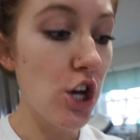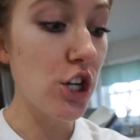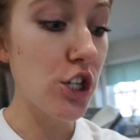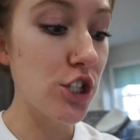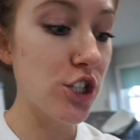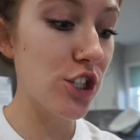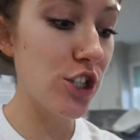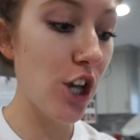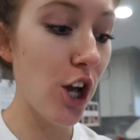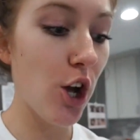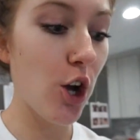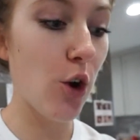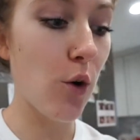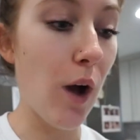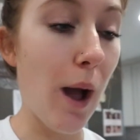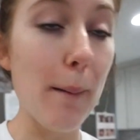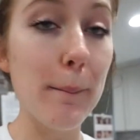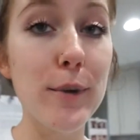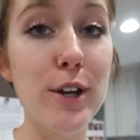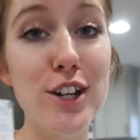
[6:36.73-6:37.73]
So
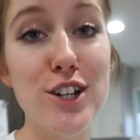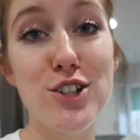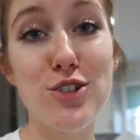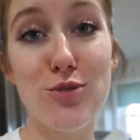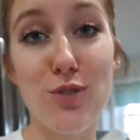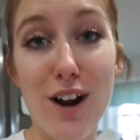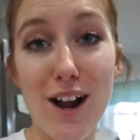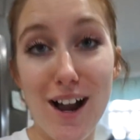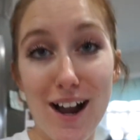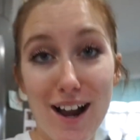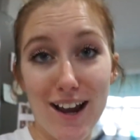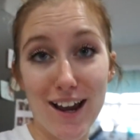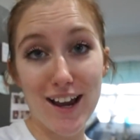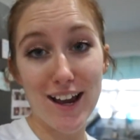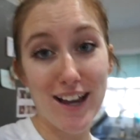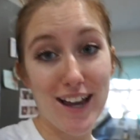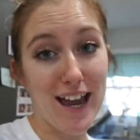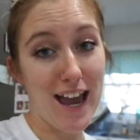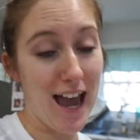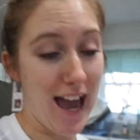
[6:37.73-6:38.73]
I'm gonna try
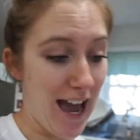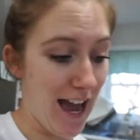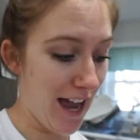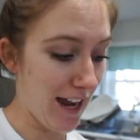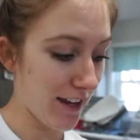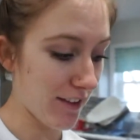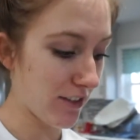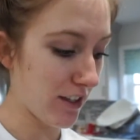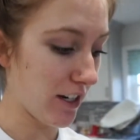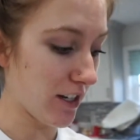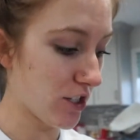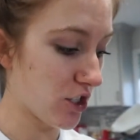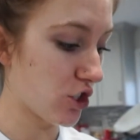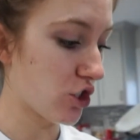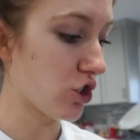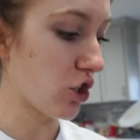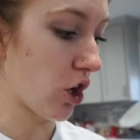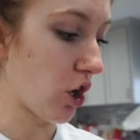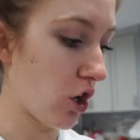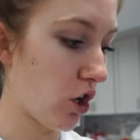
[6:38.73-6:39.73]
a hack that I
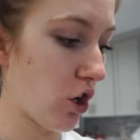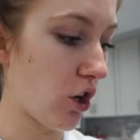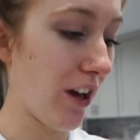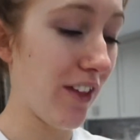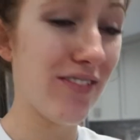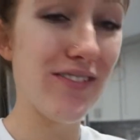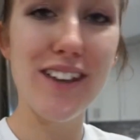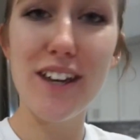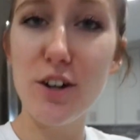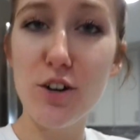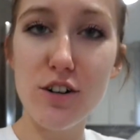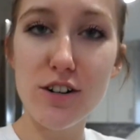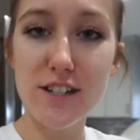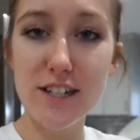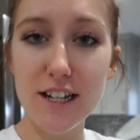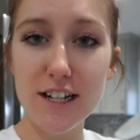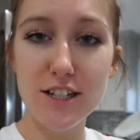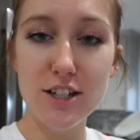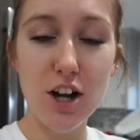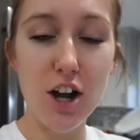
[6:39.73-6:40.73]
saw, I think on
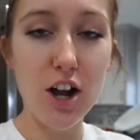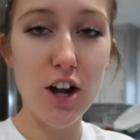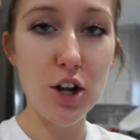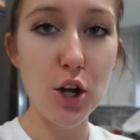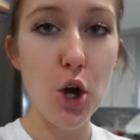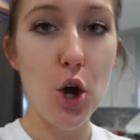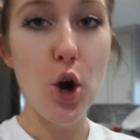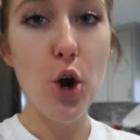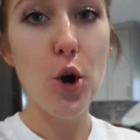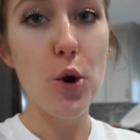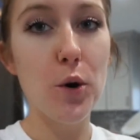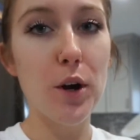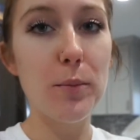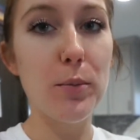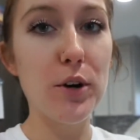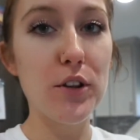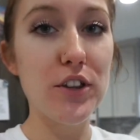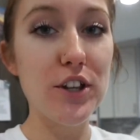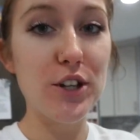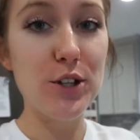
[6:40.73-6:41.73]
TikTok, where you
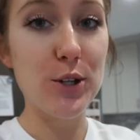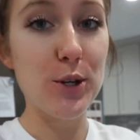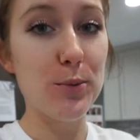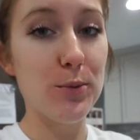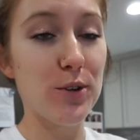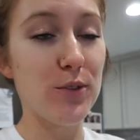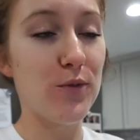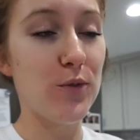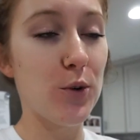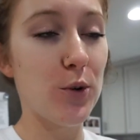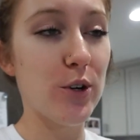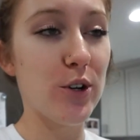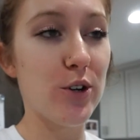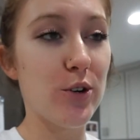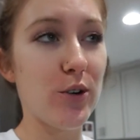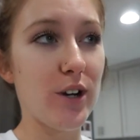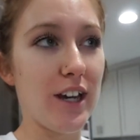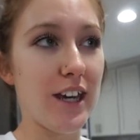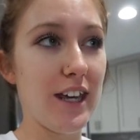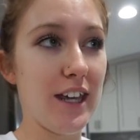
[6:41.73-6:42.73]
put the aluminum
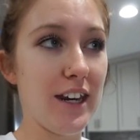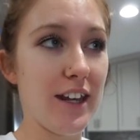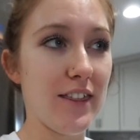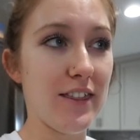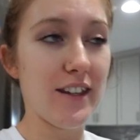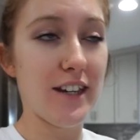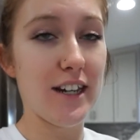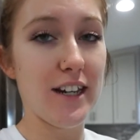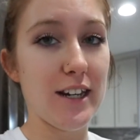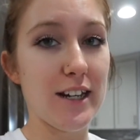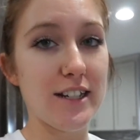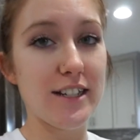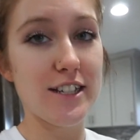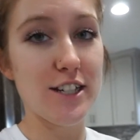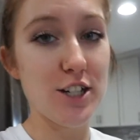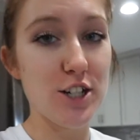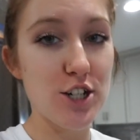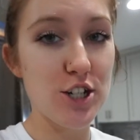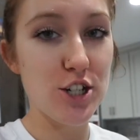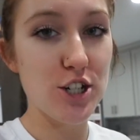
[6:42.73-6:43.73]
foil in the
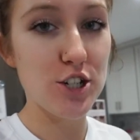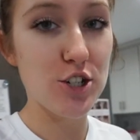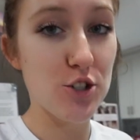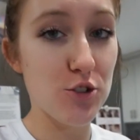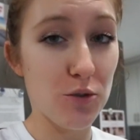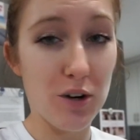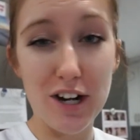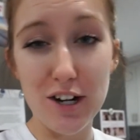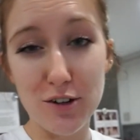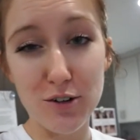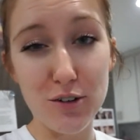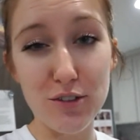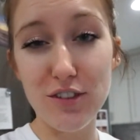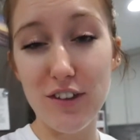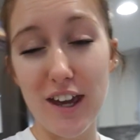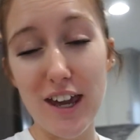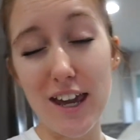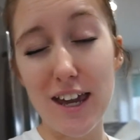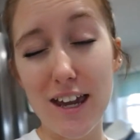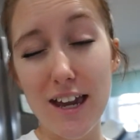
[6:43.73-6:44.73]
dish drainer
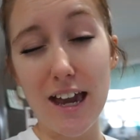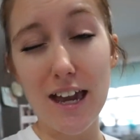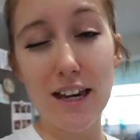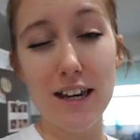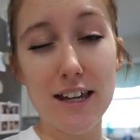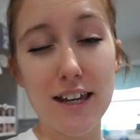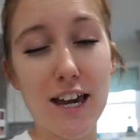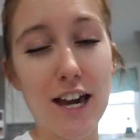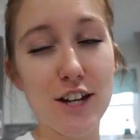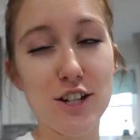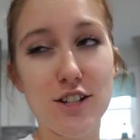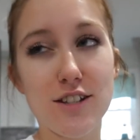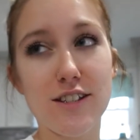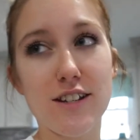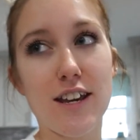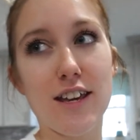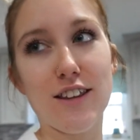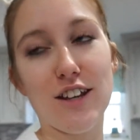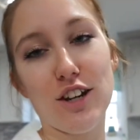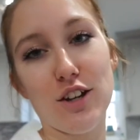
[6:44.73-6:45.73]
thing and it catches
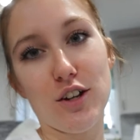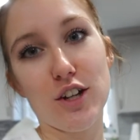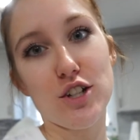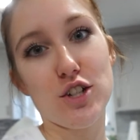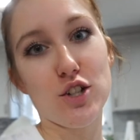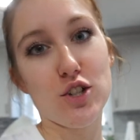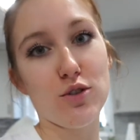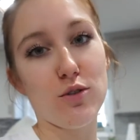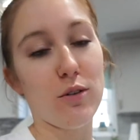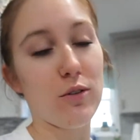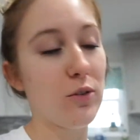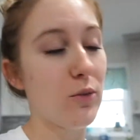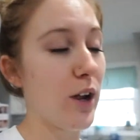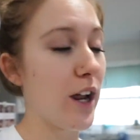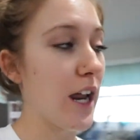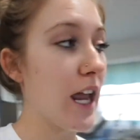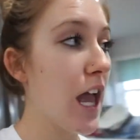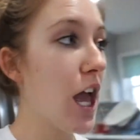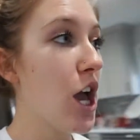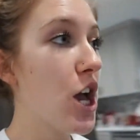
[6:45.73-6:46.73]
it and then you can just throw it
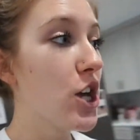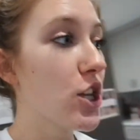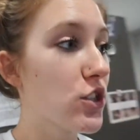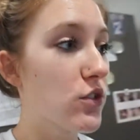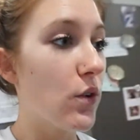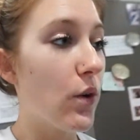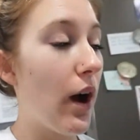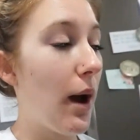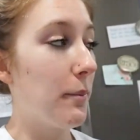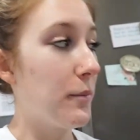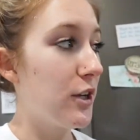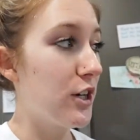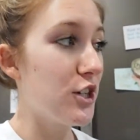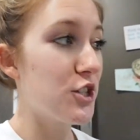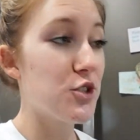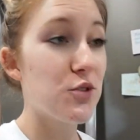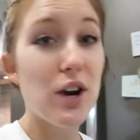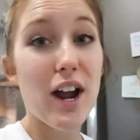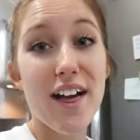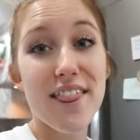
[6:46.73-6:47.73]
away. So I'm gonna
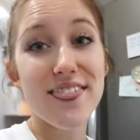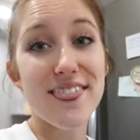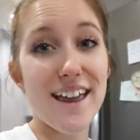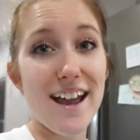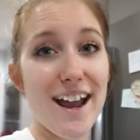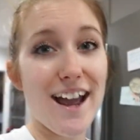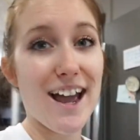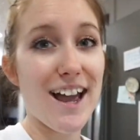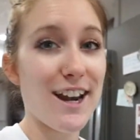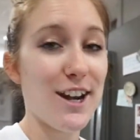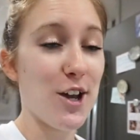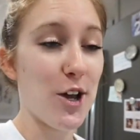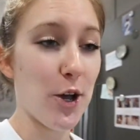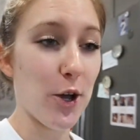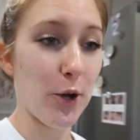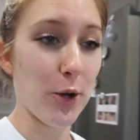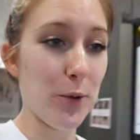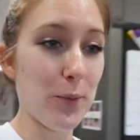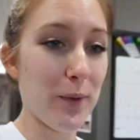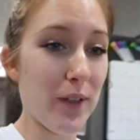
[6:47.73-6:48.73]
try that and
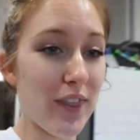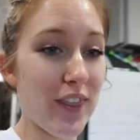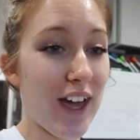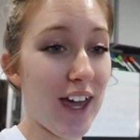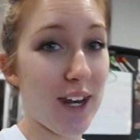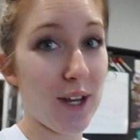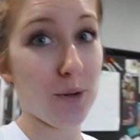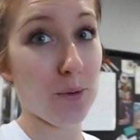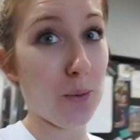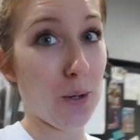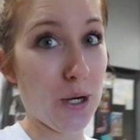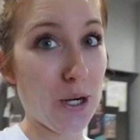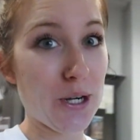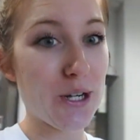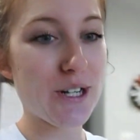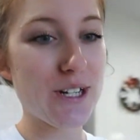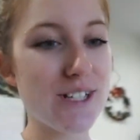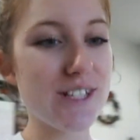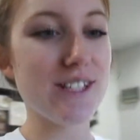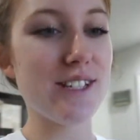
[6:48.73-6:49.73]
hope that it
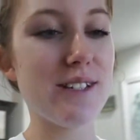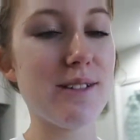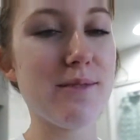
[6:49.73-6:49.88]
works.